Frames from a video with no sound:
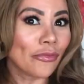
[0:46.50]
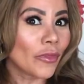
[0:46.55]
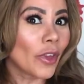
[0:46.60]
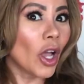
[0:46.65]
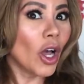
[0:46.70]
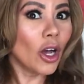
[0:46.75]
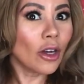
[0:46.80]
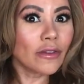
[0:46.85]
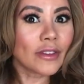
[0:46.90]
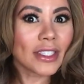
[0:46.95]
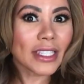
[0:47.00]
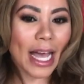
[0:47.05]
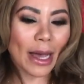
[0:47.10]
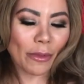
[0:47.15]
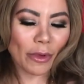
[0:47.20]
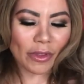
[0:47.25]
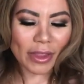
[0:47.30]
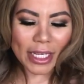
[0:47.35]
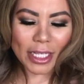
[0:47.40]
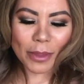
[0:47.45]
of some
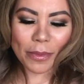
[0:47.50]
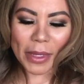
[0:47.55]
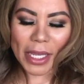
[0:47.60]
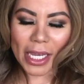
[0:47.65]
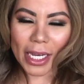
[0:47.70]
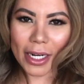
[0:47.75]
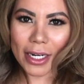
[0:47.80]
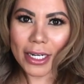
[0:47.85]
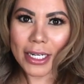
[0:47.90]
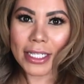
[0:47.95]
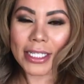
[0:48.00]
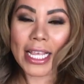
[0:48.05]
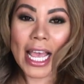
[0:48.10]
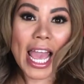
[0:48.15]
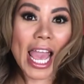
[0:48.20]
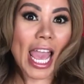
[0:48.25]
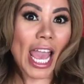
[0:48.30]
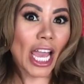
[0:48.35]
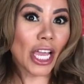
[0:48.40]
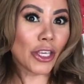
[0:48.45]
of these beers
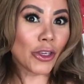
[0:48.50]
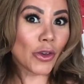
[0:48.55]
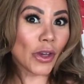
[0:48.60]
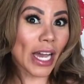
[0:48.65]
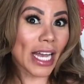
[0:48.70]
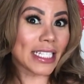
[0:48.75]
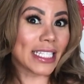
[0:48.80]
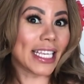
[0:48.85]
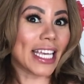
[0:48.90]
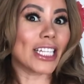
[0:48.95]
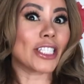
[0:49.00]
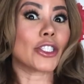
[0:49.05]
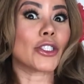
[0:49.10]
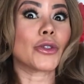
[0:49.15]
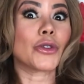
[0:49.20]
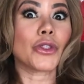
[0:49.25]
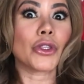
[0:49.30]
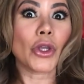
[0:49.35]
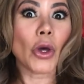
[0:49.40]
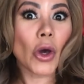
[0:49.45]
and you guys get to
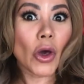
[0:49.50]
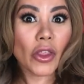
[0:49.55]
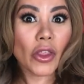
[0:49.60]
know